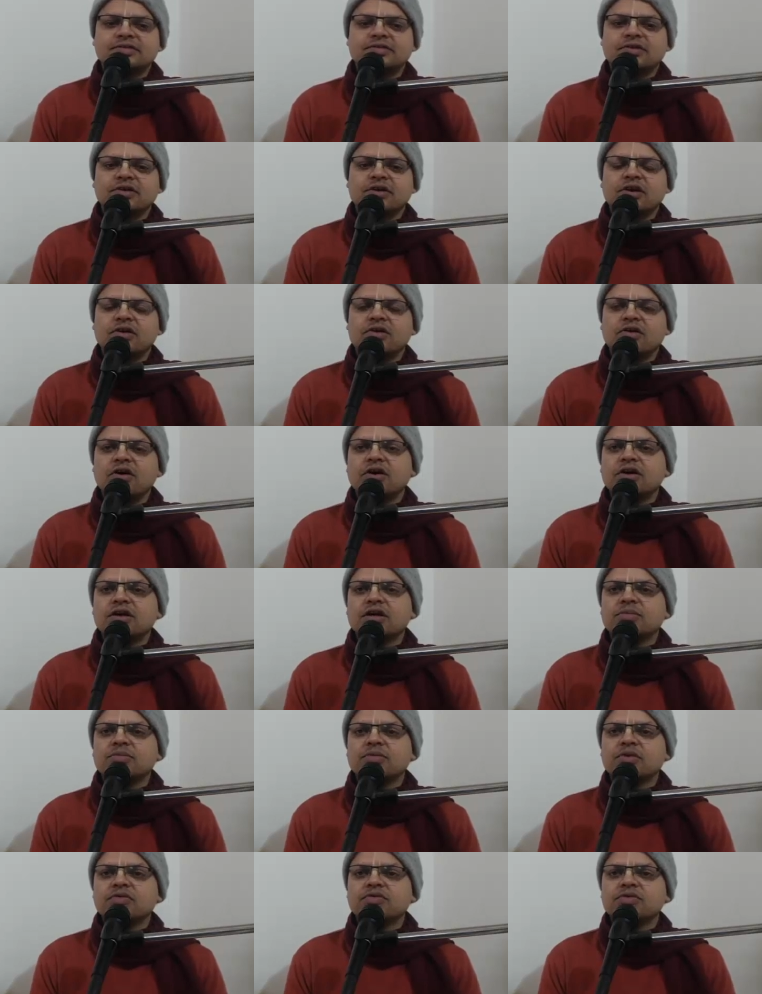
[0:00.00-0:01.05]
You cannot
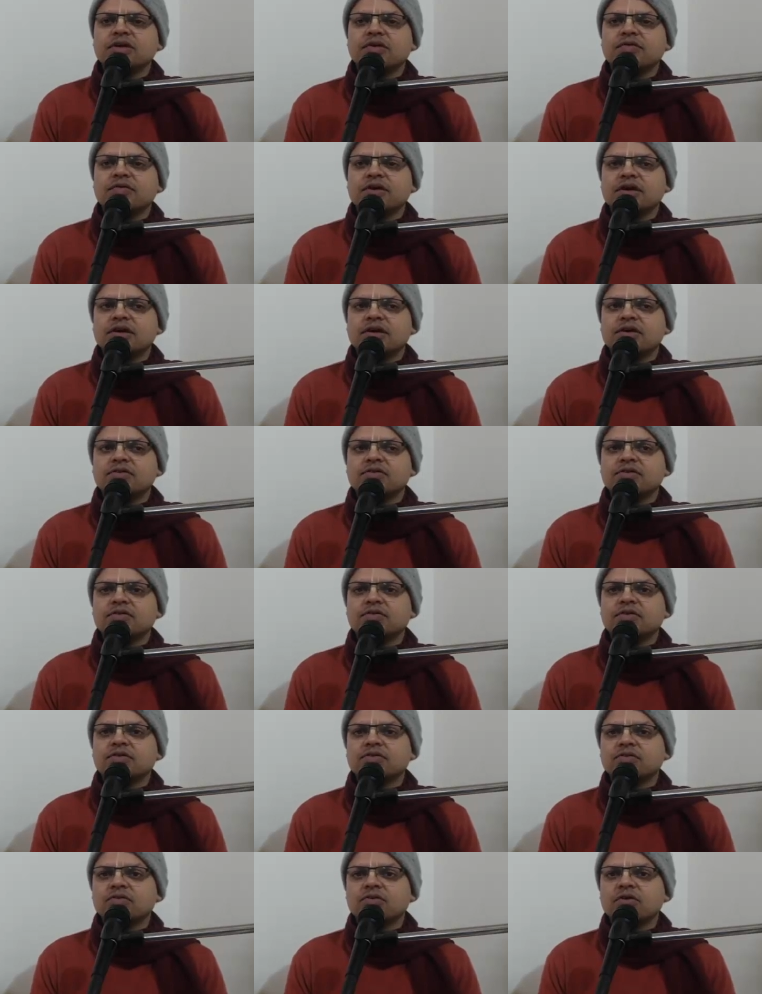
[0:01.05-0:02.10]
remove the awareness of
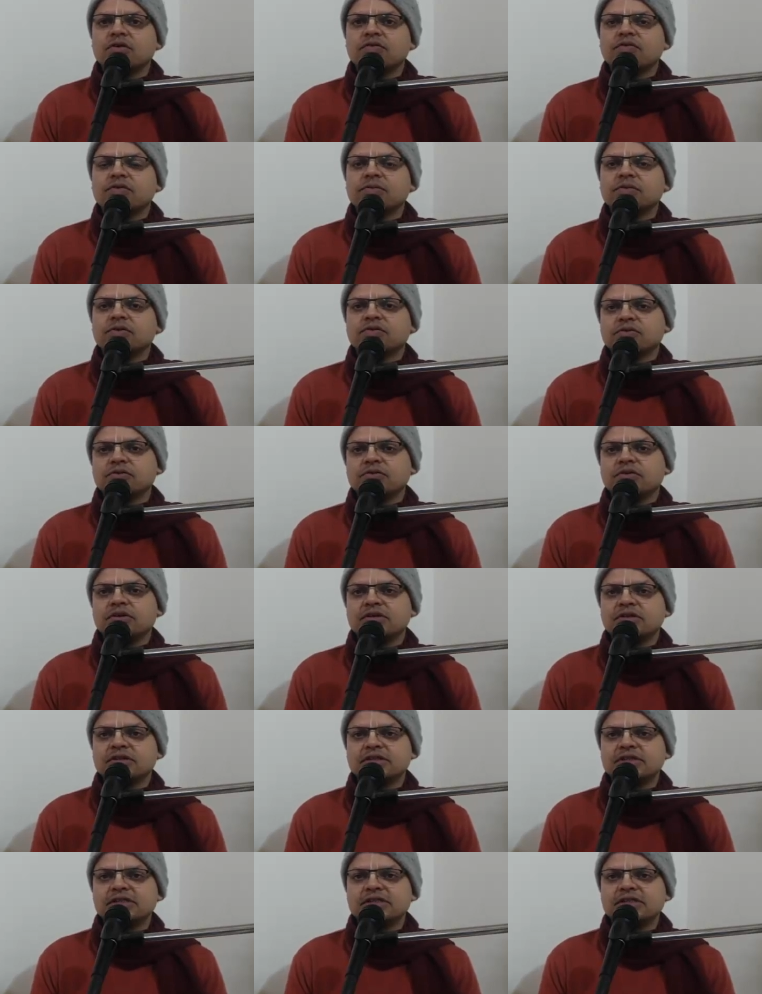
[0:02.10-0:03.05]
the soul from the soul.